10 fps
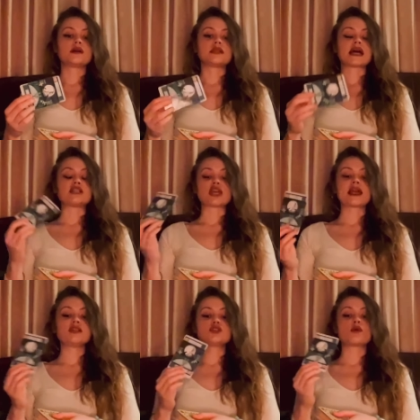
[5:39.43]
It's like
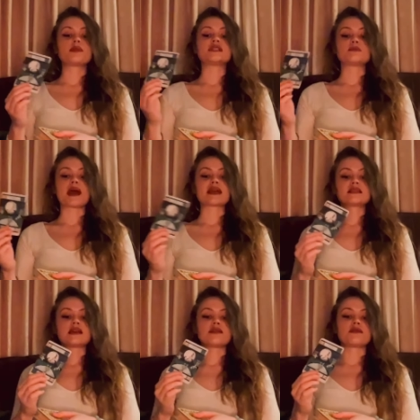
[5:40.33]
change your
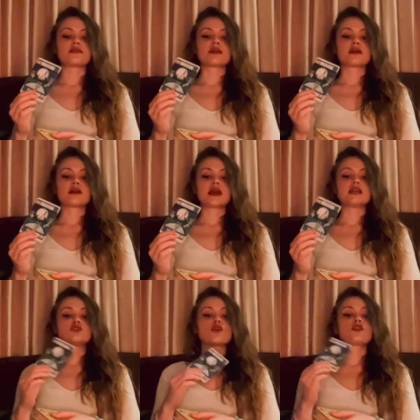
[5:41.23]
perspective.
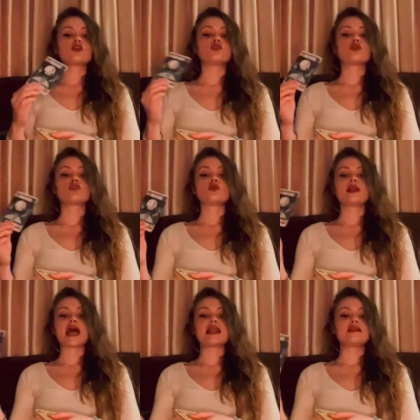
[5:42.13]
It's not that you're not
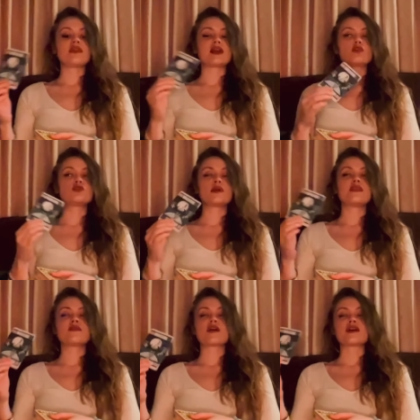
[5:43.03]
doing anything, you're
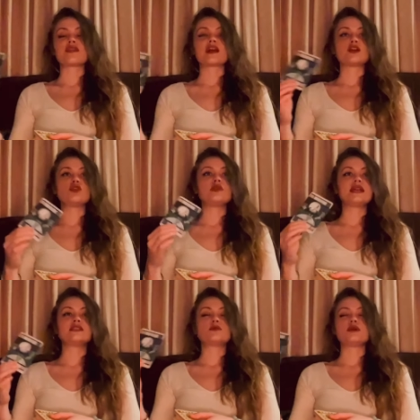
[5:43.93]
doing the very thing you
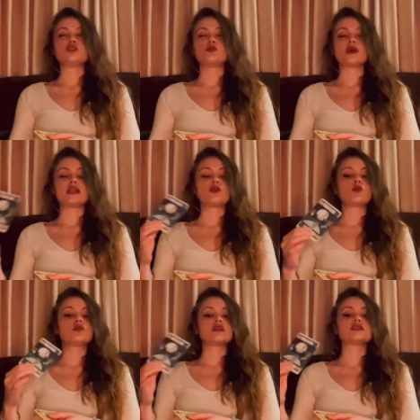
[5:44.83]
need to be doing in
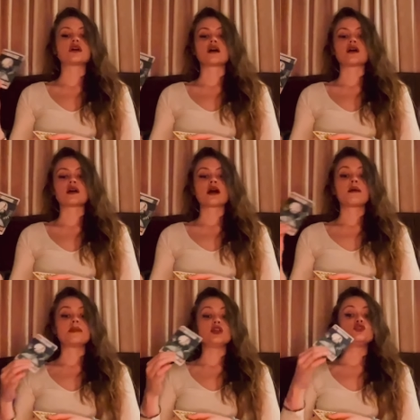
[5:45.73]
order to
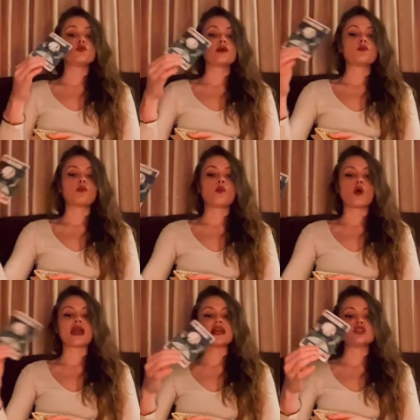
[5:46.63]
be doing
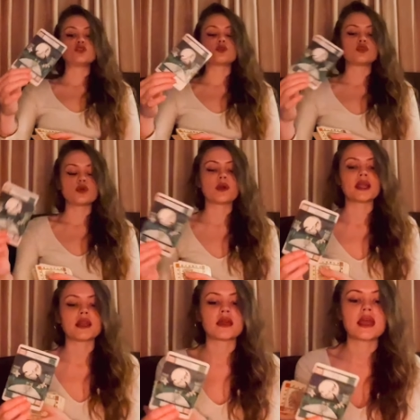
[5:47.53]
what it is you're
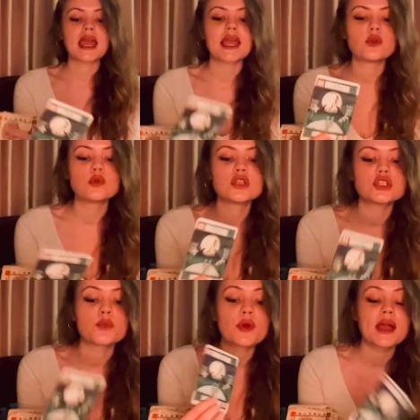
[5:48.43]
doing, in order
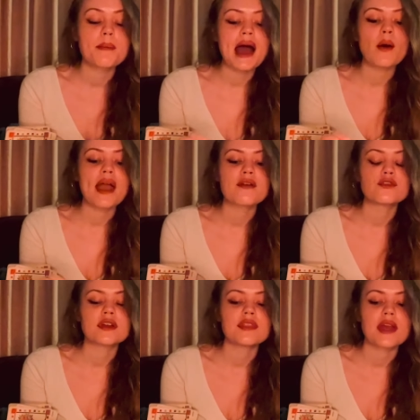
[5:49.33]
to bring about
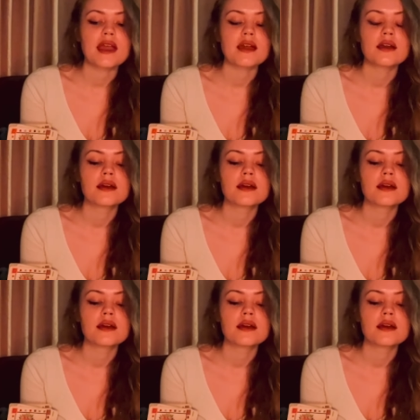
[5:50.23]
everything.